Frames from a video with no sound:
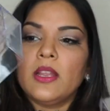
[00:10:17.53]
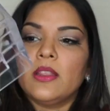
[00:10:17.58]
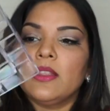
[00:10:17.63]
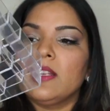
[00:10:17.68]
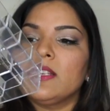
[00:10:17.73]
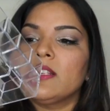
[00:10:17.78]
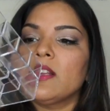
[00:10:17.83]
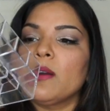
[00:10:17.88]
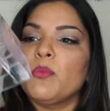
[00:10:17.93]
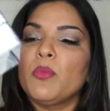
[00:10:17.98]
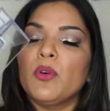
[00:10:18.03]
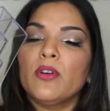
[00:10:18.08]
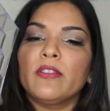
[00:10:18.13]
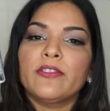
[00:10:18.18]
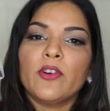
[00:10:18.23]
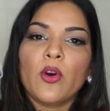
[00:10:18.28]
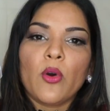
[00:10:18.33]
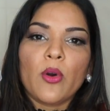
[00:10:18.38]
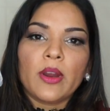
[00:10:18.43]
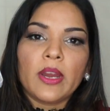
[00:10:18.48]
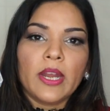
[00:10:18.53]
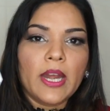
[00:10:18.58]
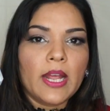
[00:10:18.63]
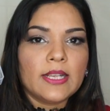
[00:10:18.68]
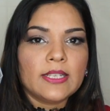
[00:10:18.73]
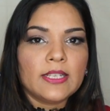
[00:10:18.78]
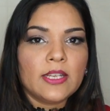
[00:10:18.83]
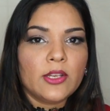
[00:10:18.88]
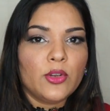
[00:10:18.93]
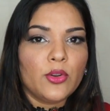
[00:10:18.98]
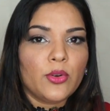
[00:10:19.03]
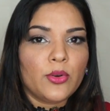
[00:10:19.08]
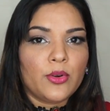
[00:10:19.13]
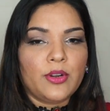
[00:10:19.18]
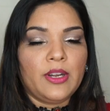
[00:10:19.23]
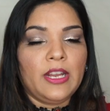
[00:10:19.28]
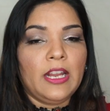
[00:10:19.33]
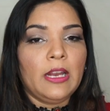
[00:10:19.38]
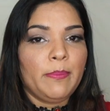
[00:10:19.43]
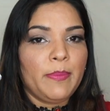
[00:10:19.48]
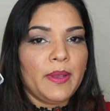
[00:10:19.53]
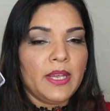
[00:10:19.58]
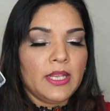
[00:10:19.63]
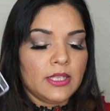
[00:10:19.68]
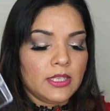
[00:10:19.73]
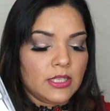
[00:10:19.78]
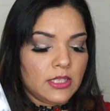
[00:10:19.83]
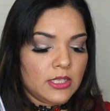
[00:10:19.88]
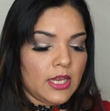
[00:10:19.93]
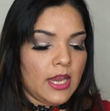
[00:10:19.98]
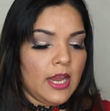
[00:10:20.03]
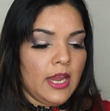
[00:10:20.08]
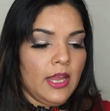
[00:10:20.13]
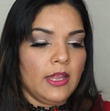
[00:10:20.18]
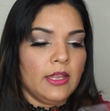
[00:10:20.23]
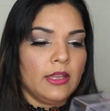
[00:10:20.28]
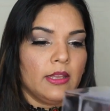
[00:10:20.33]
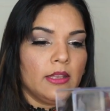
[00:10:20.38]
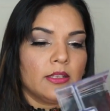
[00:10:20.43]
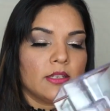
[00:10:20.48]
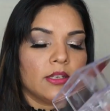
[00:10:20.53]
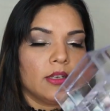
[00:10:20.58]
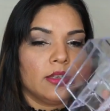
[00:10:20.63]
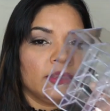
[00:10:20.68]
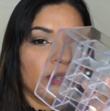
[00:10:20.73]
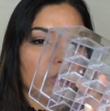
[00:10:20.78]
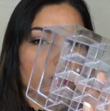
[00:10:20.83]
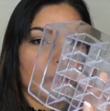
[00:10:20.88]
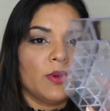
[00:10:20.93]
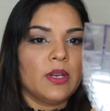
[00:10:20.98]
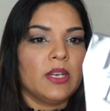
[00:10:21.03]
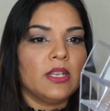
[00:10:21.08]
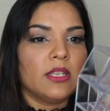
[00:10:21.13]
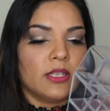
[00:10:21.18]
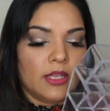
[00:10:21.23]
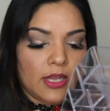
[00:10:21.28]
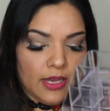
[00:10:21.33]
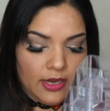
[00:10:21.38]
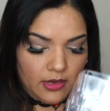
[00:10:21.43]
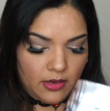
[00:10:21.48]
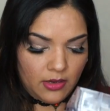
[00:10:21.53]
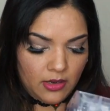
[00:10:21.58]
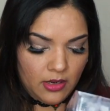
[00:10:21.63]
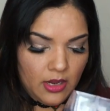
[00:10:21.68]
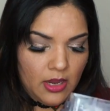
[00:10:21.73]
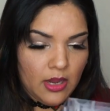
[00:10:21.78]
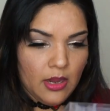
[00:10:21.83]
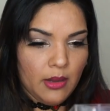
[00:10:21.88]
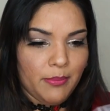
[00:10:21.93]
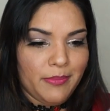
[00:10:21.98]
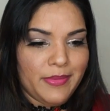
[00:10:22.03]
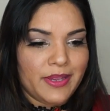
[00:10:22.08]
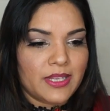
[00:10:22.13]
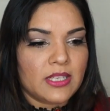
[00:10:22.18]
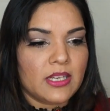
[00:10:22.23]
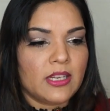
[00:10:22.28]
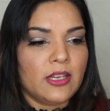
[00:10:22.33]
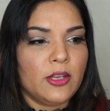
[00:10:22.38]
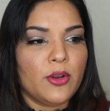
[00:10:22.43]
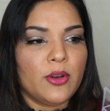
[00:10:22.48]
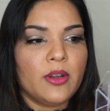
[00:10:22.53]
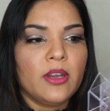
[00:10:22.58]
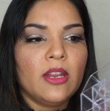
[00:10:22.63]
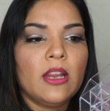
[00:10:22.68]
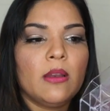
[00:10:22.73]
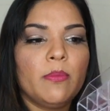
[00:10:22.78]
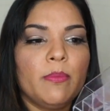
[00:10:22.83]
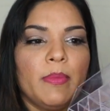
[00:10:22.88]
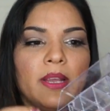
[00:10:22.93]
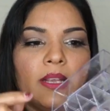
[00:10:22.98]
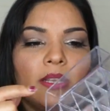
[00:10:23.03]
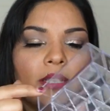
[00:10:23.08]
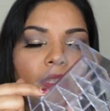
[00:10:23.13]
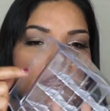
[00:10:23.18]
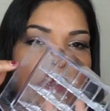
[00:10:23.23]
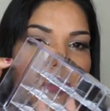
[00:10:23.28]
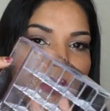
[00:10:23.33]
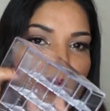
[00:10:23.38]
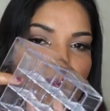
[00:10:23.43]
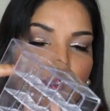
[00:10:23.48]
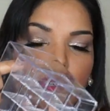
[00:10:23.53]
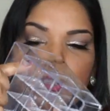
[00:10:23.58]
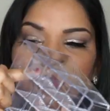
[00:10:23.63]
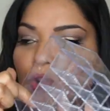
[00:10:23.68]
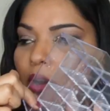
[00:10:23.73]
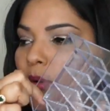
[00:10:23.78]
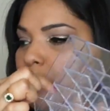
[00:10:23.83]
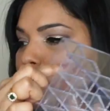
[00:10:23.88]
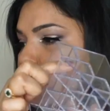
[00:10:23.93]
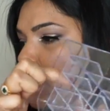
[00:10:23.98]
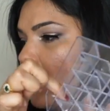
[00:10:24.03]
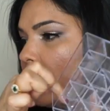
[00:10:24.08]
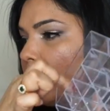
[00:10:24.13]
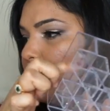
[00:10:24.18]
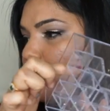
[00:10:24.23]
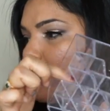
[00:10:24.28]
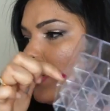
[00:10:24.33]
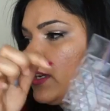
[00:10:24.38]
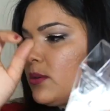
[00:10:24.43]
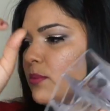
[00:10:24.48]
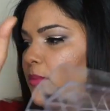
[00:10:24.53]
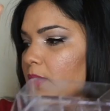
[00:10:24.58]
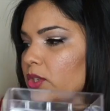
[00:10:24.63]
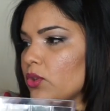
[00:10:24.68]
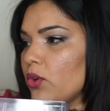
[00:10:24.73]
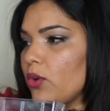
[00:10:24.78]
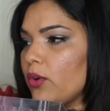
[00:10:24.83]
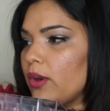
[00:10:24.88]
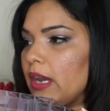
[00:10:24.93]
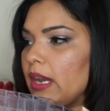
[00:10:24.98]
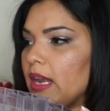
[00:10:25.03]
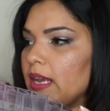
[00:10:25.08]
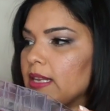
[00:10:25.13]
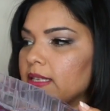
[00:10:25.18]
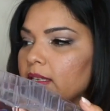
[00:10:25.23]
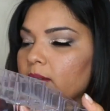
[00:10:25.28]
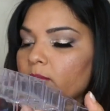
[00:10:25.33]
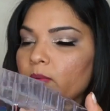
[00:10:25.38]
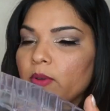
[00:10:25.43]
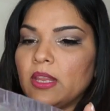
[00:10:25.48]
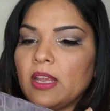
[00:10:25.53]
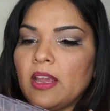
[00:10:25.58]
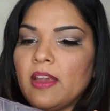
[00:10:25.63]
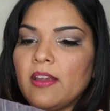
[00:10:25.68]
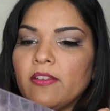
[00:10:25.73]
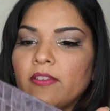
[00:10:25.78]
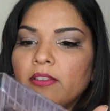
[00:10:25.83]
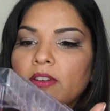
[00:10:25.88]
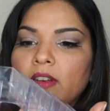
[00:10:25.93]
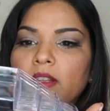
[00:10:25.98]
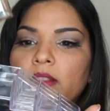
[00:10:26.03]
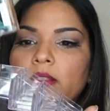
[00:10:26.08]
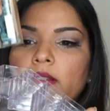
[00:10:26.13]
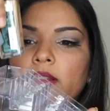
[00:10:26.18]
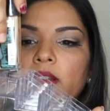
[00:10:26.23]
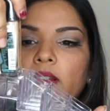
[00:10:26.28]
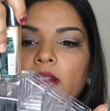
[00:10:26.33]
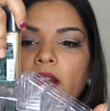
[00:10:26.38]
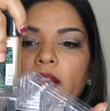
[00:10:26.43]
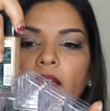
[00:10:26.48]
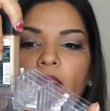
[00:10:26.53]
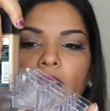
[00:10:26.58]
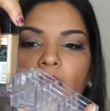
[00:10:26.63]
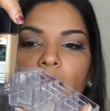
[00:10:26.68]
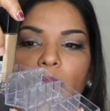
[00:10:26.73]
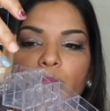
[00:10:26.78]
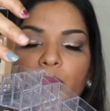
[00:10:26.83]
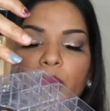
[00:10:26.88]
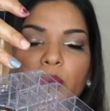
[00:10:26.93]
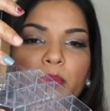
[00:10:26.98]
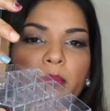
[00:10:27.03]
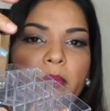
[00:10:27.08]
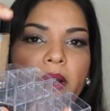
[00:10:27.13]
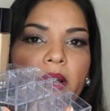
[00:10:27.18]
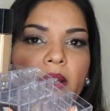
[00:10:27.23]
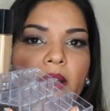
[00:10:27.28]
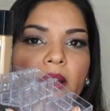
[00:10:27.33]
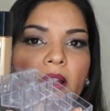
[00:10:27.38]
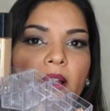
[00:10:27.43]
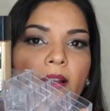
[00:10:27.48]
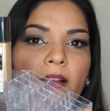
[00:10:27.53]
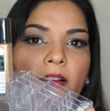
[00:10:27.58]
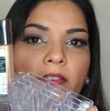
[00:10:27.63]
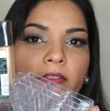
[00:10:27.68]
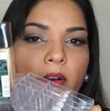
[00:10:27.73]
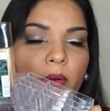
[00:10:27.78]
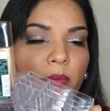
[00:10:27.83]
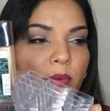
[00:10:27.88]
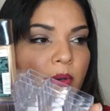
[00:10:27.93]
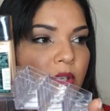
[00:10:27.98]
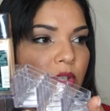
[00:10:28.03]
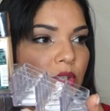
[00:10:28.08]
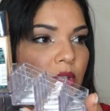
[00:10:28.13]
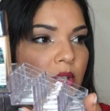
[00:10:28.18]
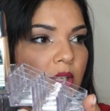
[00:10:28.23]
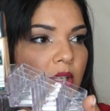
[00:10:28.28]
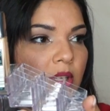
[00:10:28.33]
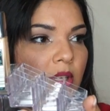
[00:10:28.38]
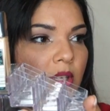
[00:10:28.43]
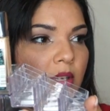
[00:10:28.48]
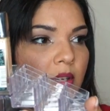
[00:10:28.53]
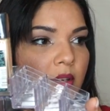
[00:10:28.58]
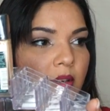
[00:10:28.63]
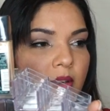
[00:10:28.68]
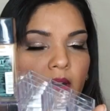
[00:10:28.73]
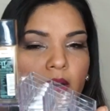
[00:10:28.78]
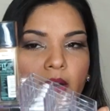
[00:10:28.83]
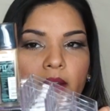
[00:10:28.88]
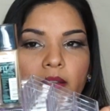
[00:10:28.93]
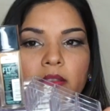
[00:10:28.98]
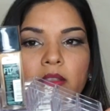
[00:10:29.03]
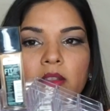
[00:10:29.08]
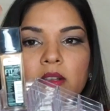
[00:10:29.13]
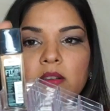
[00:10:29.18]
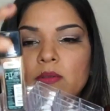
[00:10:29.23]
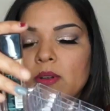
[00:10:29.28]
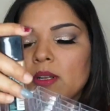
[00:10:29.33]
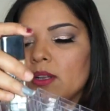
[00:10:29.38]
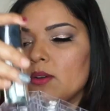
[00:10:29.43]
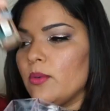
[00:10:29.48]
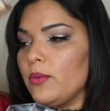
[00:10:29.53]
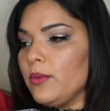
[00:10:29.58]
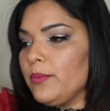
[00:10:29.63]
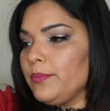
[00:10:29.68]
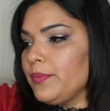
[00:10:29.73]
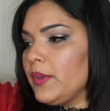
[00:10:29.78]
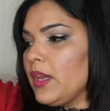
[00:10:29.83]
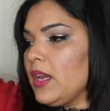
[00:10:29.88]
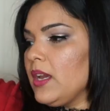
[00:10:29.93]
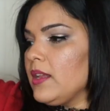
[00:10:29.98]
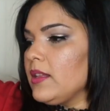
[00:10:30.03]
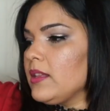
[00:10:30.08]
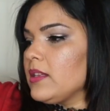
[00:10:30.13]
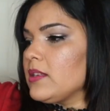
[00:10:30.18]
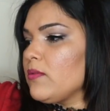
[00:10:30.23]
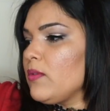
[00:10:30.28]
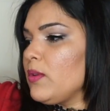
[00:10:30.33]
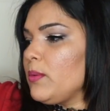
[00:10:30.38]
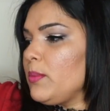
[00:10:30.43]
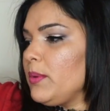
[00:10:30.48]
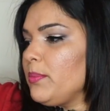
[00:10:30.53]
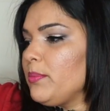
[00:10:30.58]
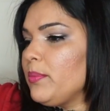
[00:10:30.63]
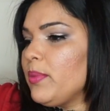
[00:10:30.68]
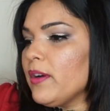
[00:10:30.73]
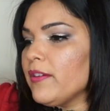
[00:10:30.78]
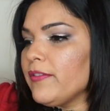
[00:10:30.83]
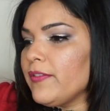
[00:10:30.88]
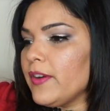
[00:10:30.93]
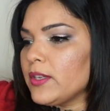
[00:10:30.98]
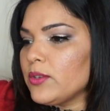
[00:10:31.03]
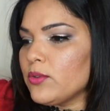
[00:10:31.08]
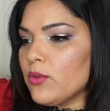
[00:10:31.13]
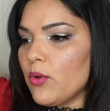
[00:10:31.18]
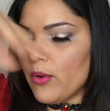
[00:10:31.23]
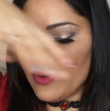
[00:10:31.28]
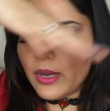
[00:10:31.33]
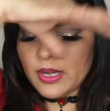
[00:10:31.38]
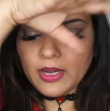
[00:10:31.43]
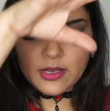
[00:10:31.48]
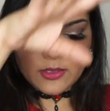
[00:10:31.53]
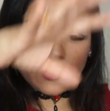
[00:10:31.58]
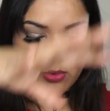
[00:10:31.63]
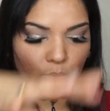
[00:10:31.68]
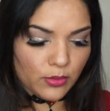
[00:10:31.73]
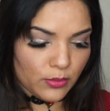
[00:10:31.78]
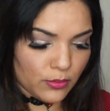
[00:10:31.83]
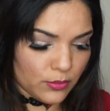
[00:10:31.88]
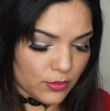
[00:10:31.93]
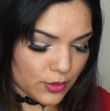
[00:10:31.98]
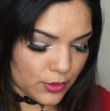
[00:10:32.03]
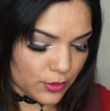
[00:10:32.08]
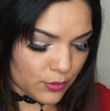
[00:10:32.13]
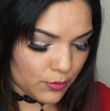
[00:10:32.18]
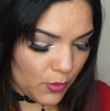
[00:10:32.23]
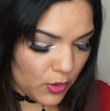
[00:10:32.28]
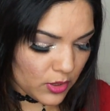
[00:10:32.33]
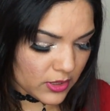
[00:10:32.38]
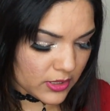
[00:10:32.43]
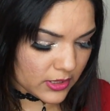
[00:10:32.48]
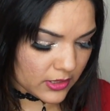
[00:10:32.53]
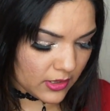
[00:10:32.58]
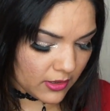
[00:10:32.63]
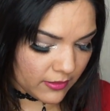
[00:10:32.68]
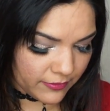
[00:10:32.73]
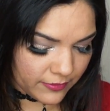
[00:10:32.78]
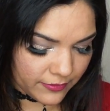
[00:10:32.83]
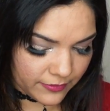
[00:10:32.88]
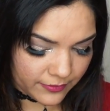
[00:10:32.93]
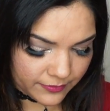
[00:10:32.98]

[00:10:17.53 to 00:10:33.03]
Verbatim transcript: These are more for organizing your nail paints, and this one is like basically your nail paints, and on the top you can pretty much organize it with anything. I put my foundation in here and this will go. This will be perfect to organize all those small stuff